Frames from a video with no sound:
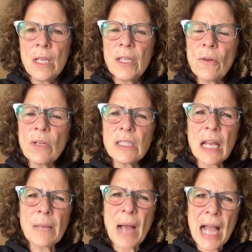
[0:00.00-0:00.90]
The only
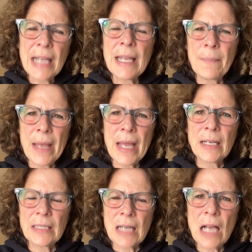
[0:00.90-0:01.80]
time I get mad
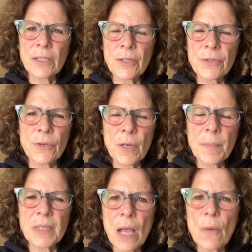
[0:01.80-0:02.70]
at doctors or
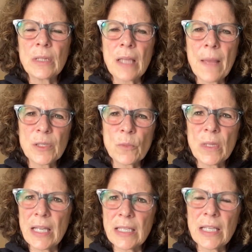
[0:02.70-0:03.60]
upset with them is
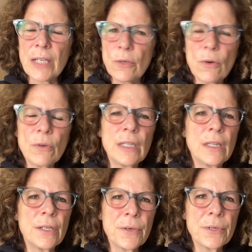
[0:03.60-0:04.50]
when they say you don't
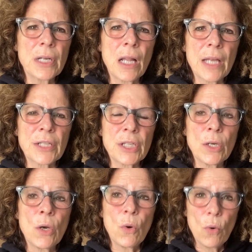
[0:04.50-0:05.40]
need the urine collection,